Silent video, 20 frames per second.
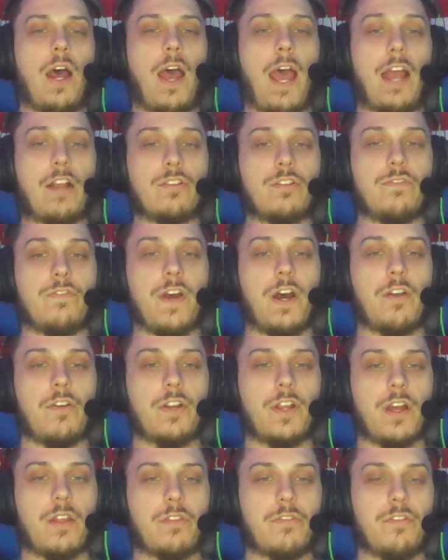Actually, Valtteri
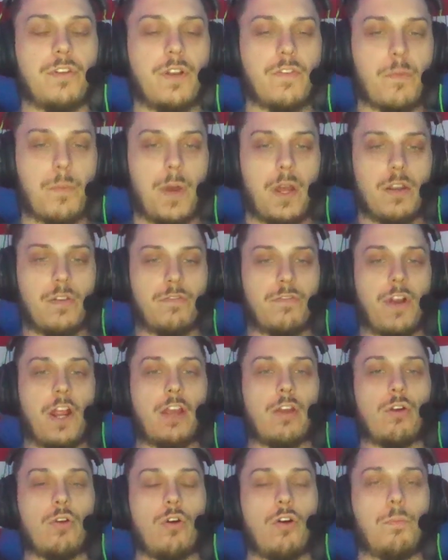got through. Never mind.
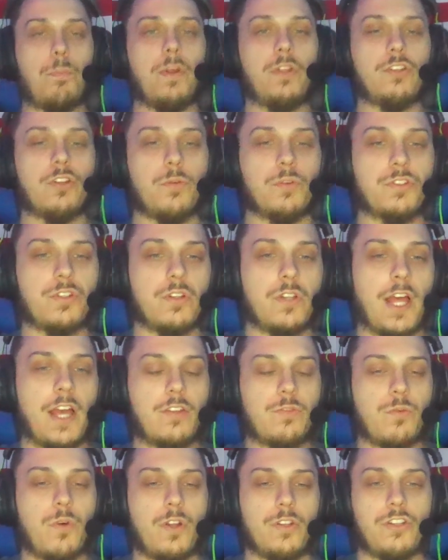Franco Colapinto was the
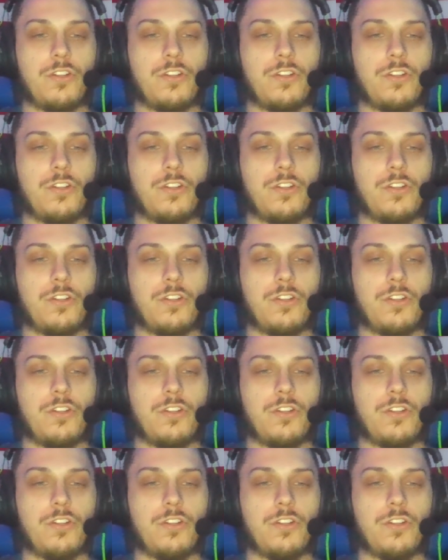last one